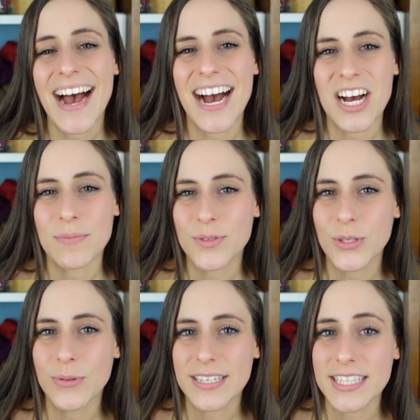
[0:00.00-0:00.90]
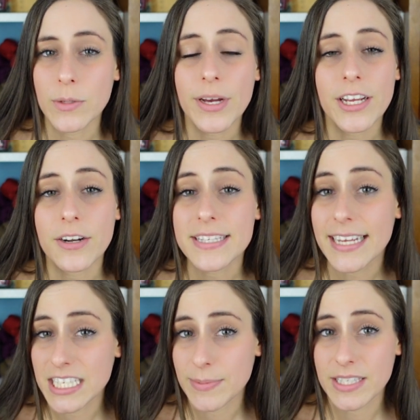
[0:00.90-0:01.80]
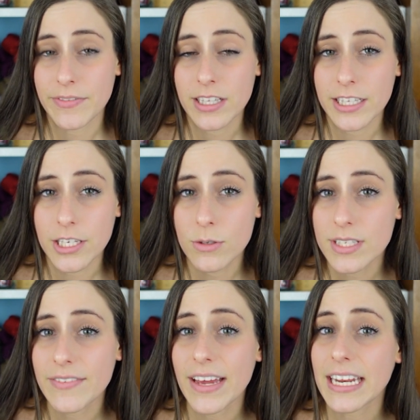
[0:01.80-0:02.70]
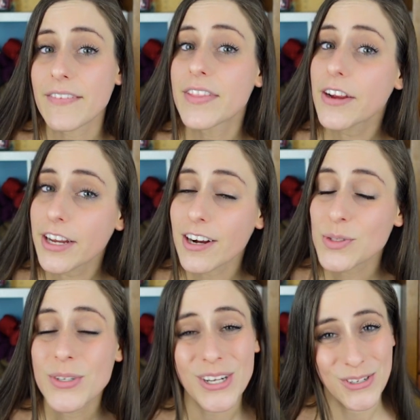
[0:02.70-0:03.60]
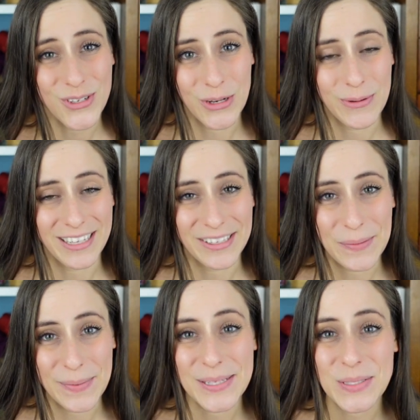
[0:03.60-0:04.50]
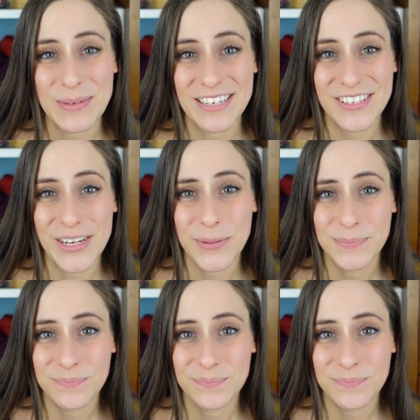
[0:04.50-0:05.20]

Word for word: Um, so you can see what yarns they specifically use, if any of their yarns, which I'll show you in a little bit, speak to you.